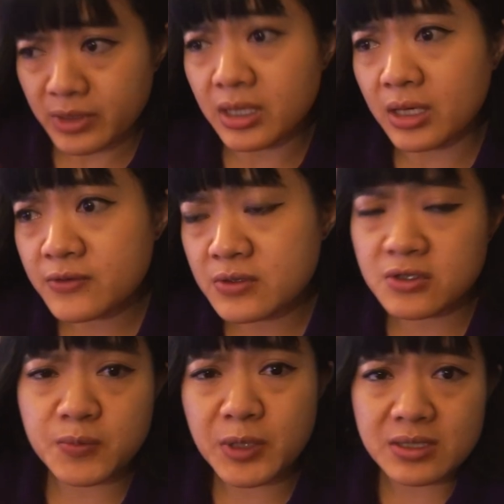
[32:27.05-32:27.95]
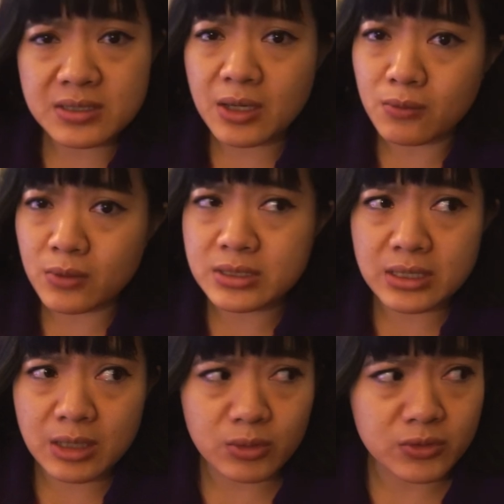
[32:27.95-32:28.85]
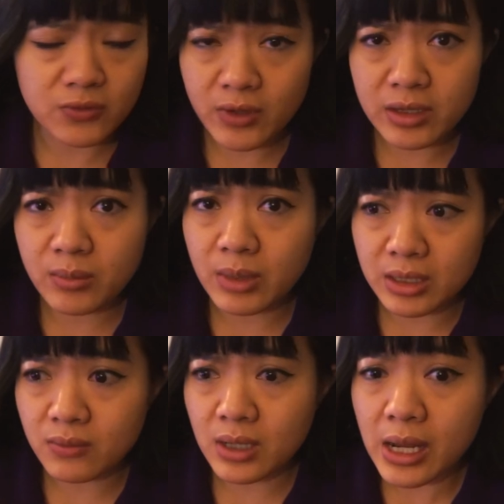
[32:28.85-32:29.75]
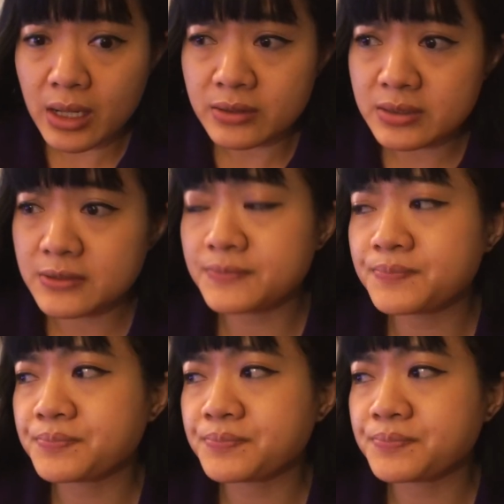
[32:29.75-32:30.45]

gifts just because I wasn't able to find them anywhere else.